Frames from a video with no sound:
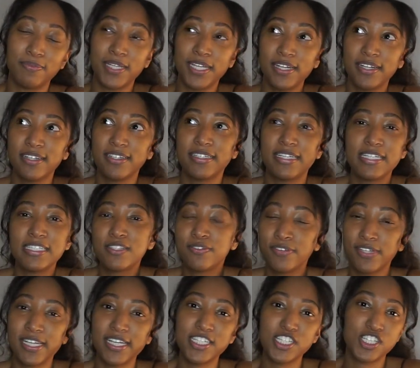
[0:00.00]
It's a
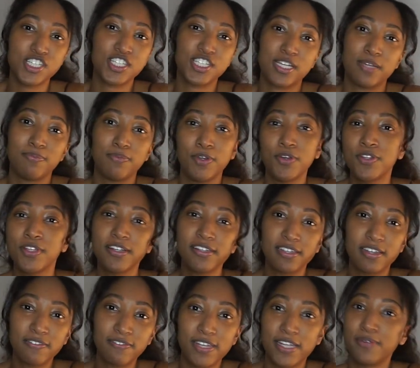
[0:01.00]
relationship. Know their
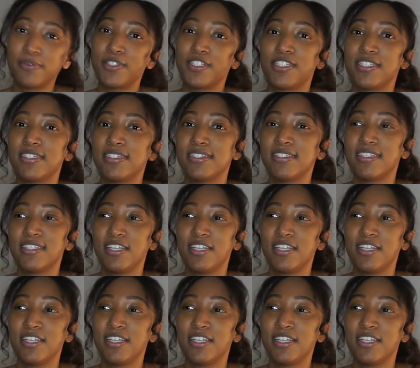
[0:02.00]
love languages,